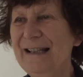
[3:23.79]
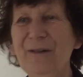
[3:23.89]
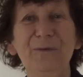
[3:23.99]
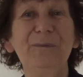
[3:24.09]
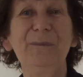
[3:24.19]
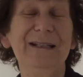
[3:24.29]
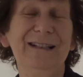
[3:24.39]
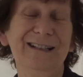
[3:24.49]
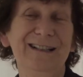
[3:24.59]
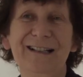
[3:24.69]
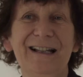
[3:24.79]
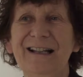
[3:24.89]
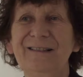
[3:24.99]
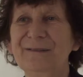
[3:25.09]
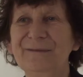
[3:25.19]
Effi meaning
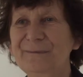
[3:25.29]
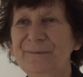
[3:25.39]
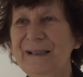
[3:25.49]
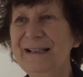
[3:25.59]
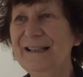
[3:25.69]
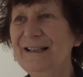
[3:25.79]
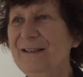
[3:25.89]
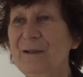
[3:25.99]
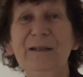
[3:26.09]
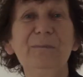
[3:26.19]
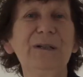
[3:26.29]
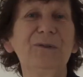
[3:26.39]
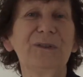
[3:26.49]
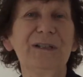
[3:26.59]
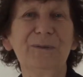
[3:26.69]
um, is a
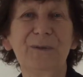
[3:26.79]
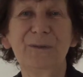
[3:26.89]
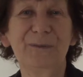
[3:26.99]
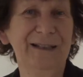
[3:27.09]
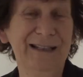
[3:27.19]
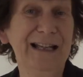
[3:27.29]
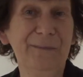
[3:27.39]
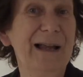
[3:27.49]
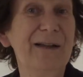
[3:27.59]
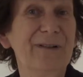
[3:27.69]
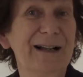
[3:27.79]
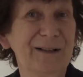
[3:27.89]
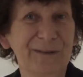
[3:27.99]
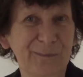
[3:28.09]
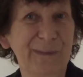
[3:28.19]
diminutive of the name Eva,
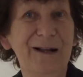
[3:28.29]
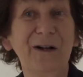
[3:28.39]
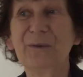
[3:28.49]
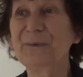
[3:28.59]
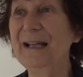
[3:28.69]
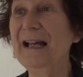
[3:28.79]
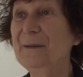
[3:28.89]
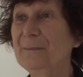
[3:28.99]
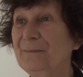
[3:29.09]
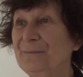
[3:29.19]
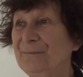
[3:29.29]
my own name.